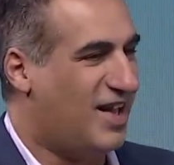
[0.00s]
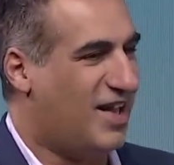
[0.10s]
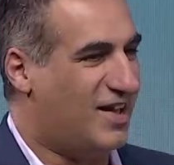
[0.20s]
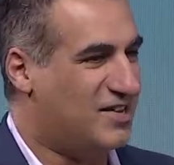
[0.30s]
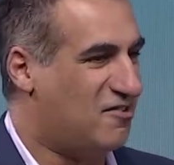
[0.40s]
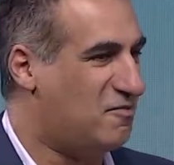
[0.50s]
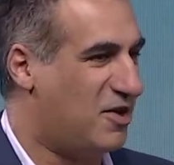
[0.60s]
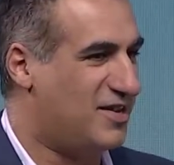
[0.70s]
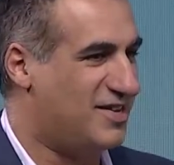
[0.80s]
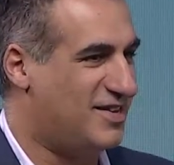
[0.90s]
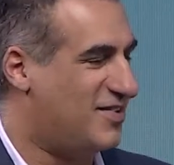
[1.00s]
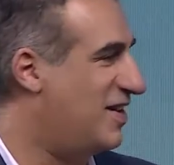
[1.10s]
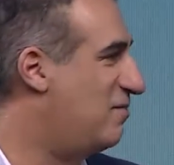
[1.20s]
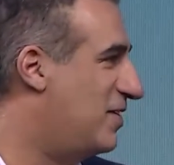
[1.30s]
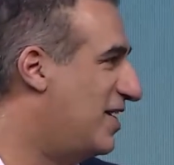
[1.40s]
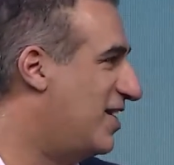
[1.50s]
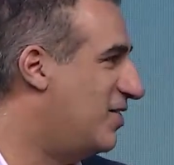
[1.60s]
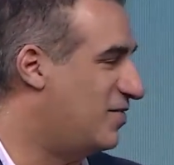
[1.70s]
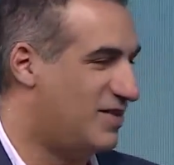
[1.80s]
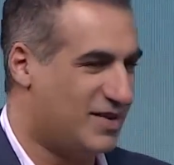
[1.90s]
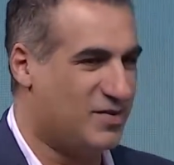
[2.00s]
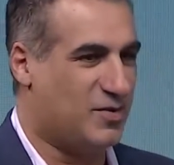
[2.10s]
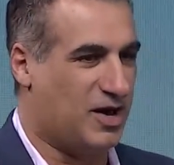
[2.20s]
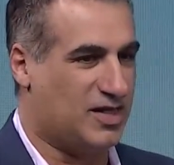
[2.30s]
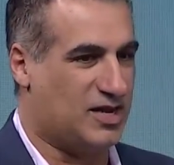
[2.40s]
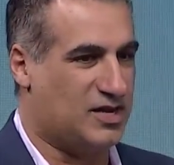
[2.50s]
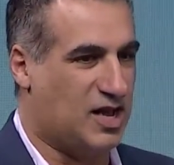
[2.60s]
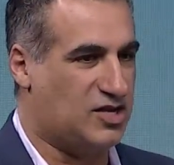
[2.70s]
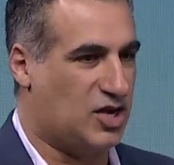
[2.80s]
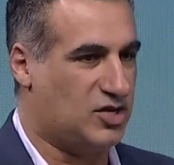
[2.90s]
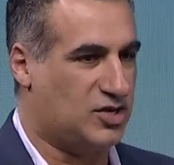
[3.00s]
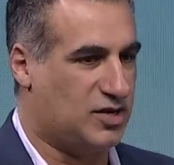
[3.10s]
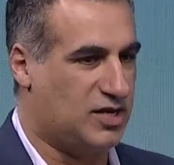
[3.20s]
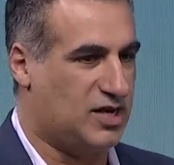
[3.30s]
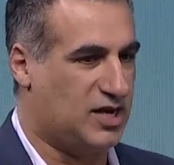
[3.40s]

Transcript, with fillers: uh, tough market to do it in, but you know we're, we're at that, that juncture, and